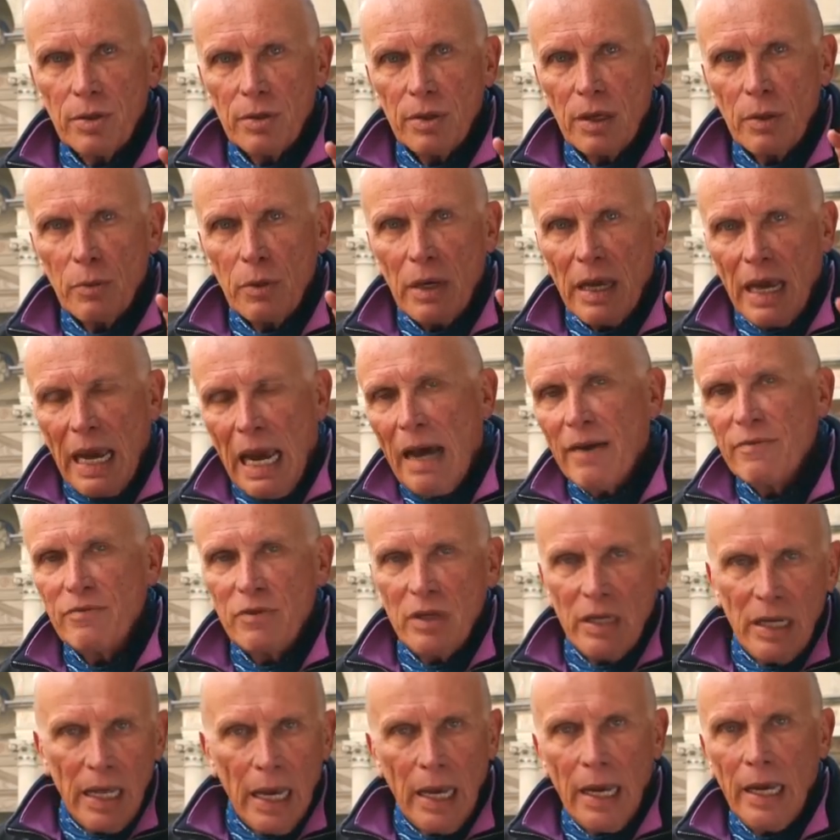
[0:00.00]
that we have
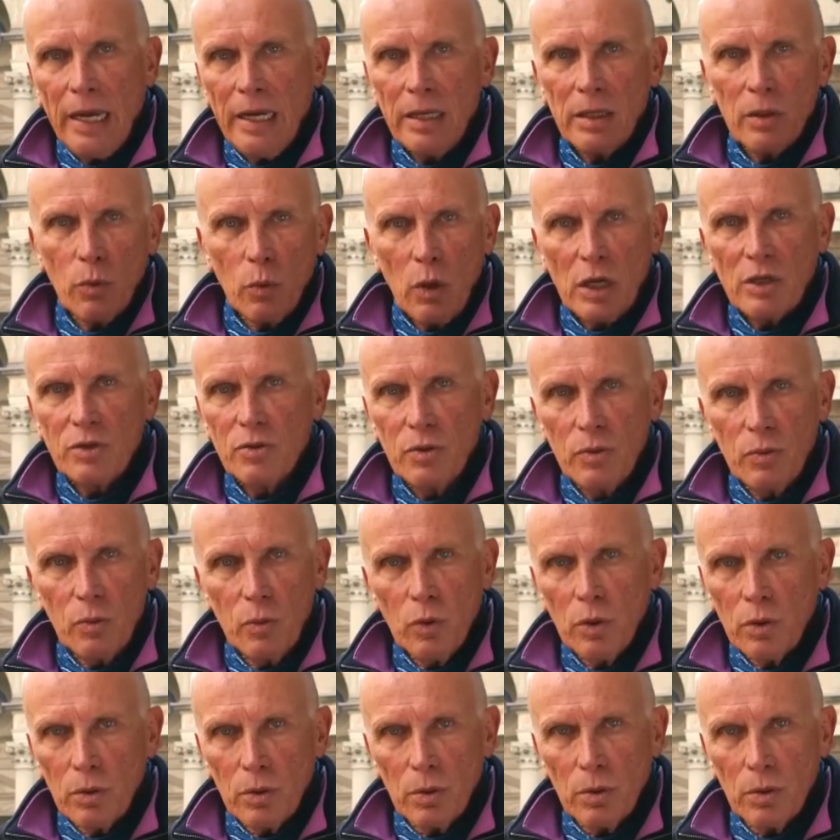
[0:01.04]
today in the Western
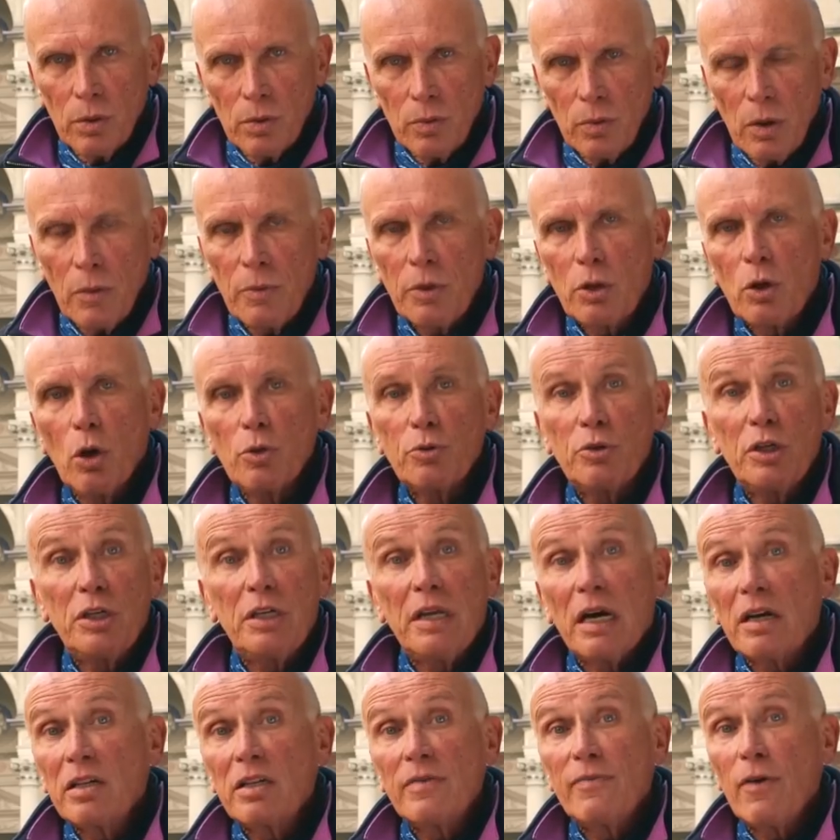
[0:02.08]
world, what we call
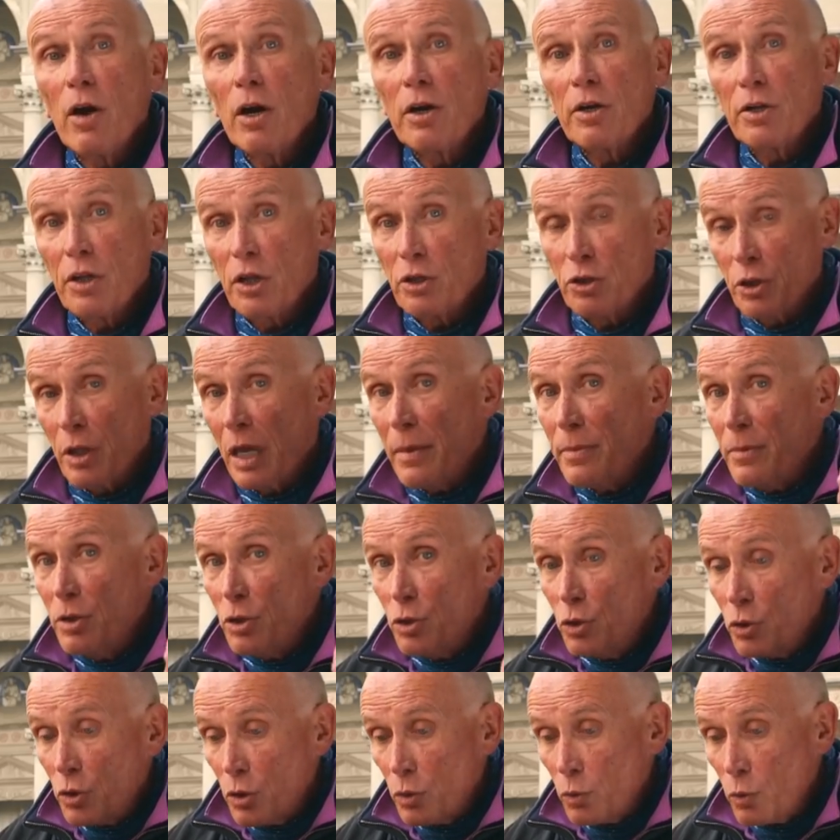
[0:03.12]
deductive architecture, that
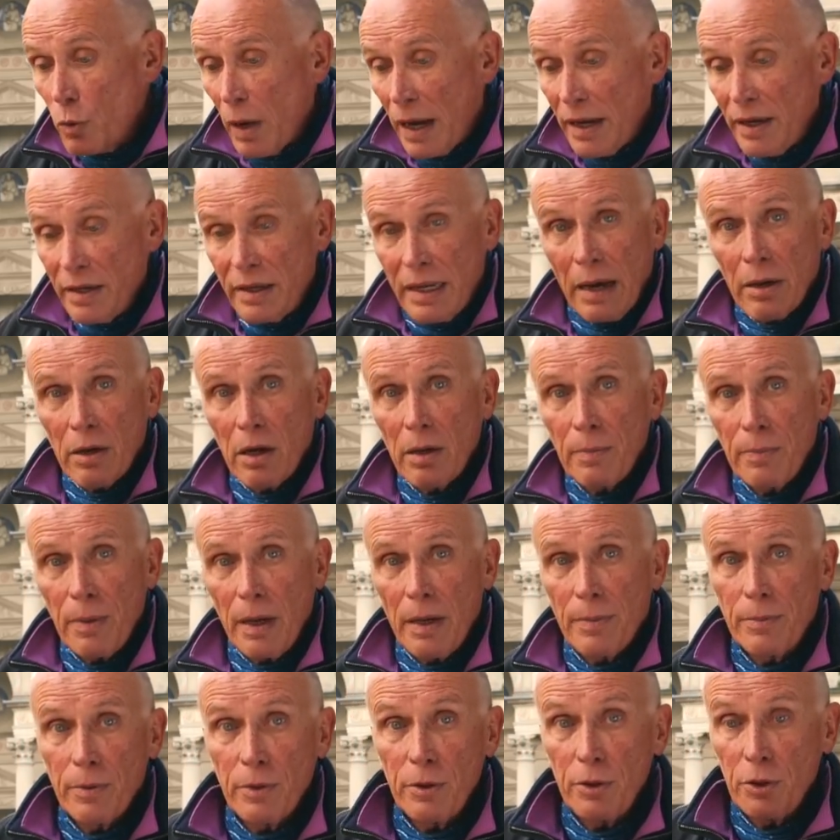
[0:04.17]
means you can write it down on
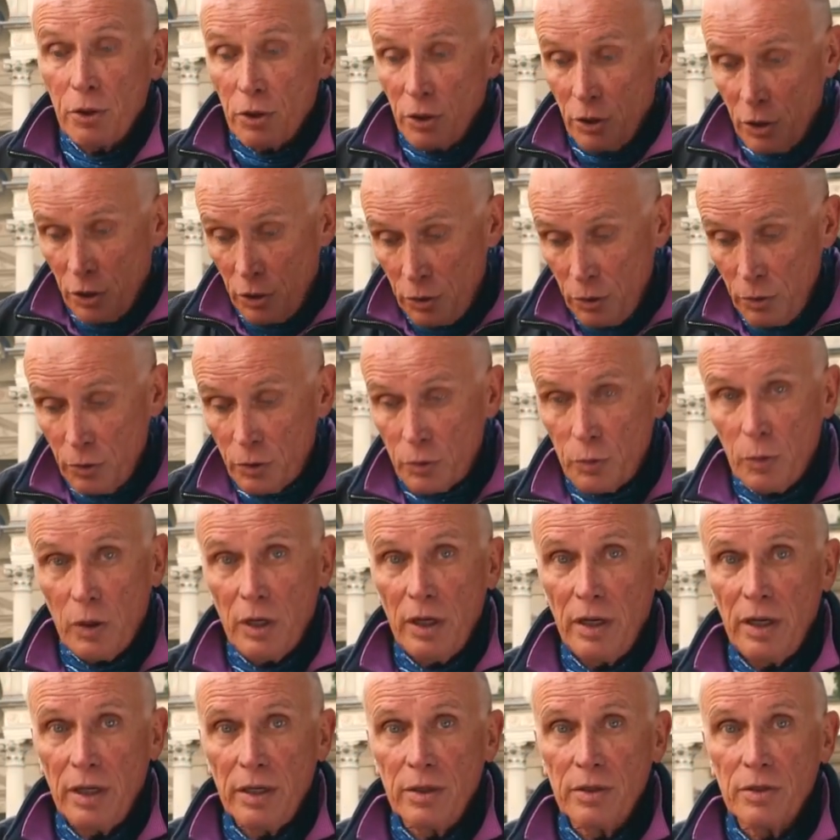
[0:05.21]
paper, you can deduce what
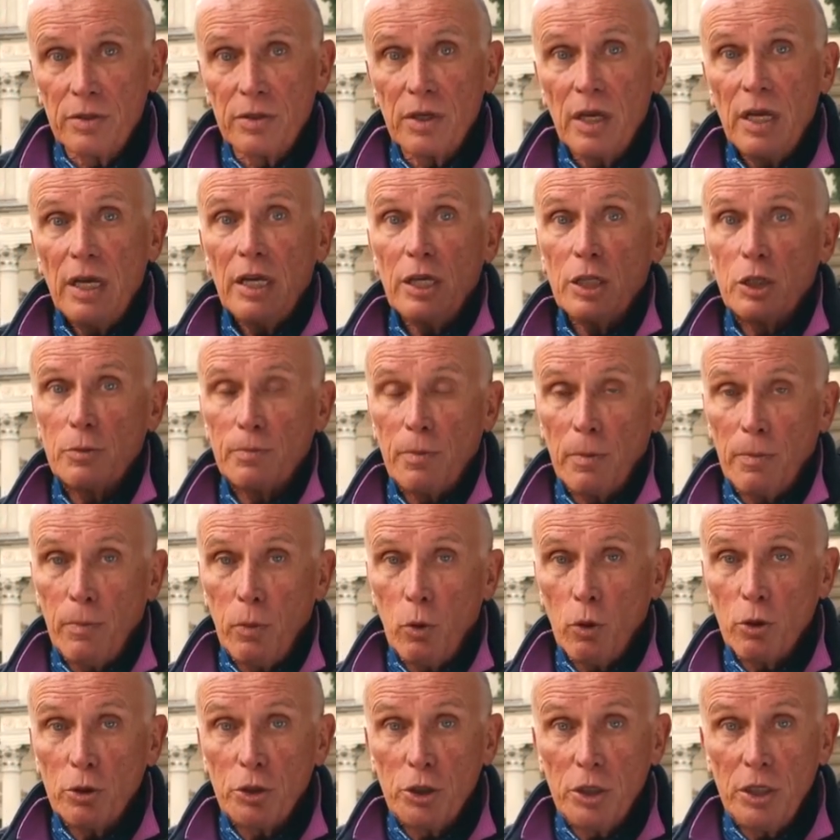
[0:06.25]
it is, it's
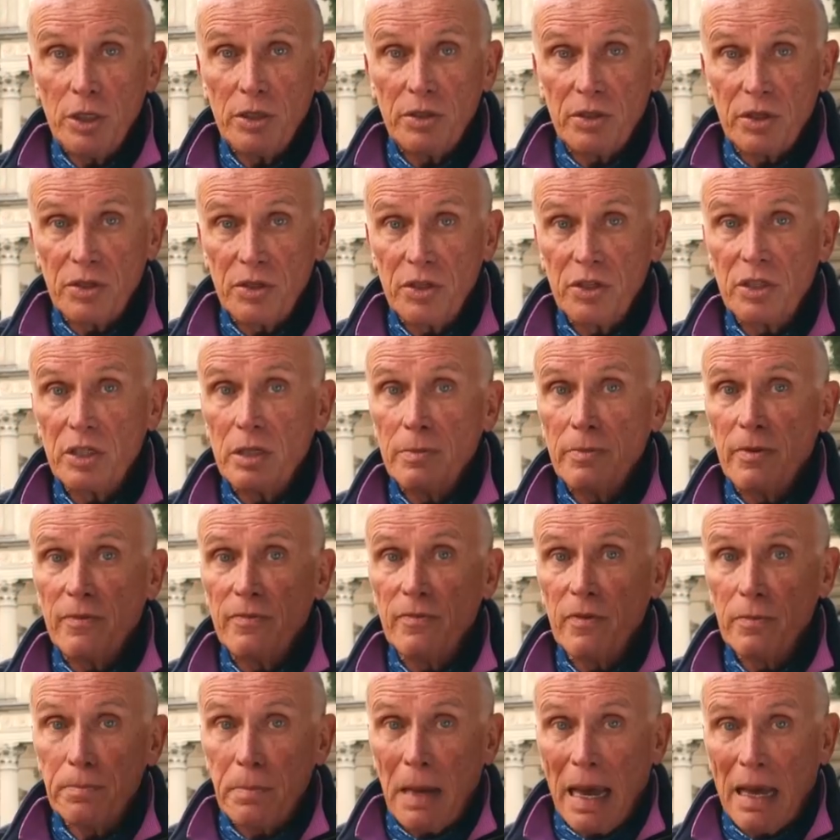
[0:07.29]
proportionate, it's a system
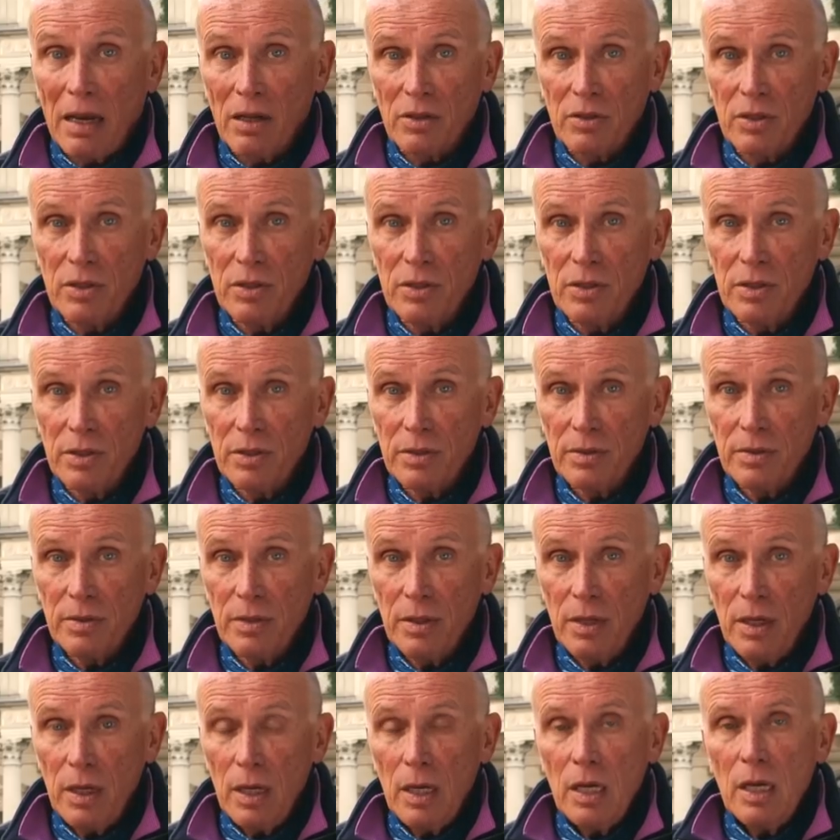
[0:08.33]
of balances,
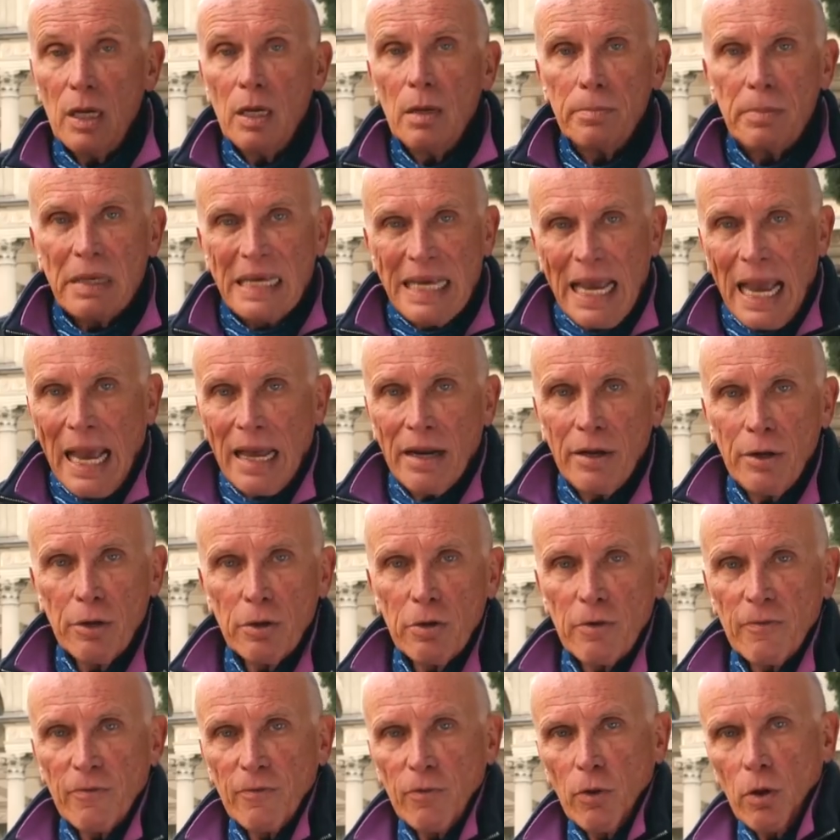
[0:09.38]
began here
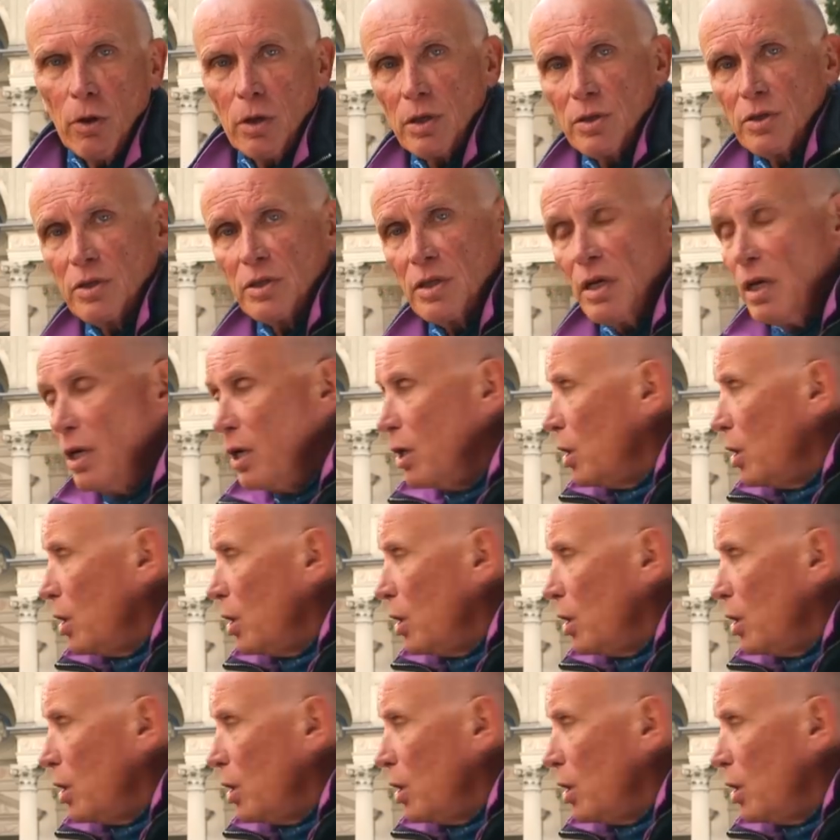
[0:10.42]
in Florence,